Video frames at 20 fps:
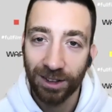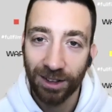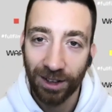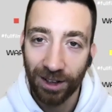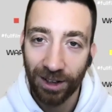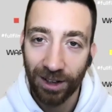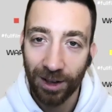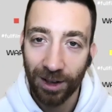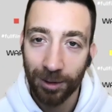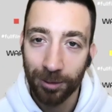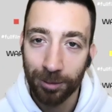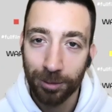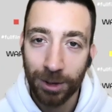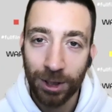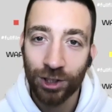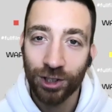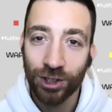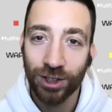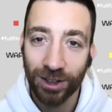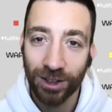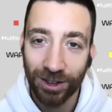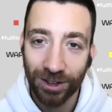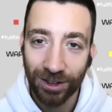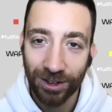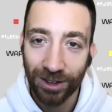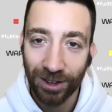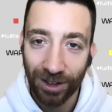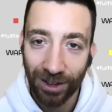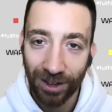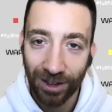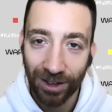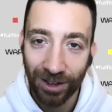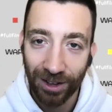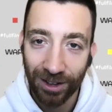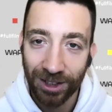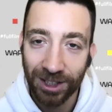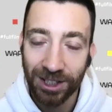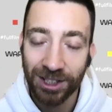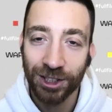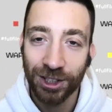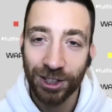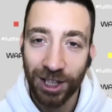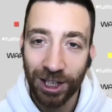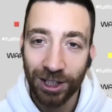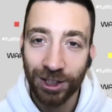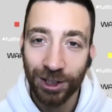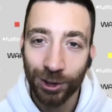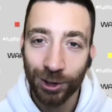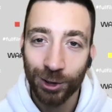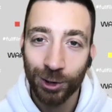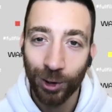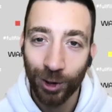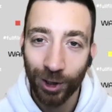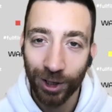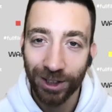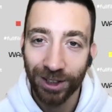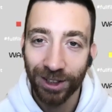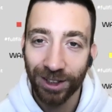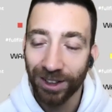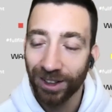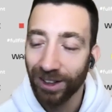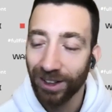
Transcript: a mission and resonating story.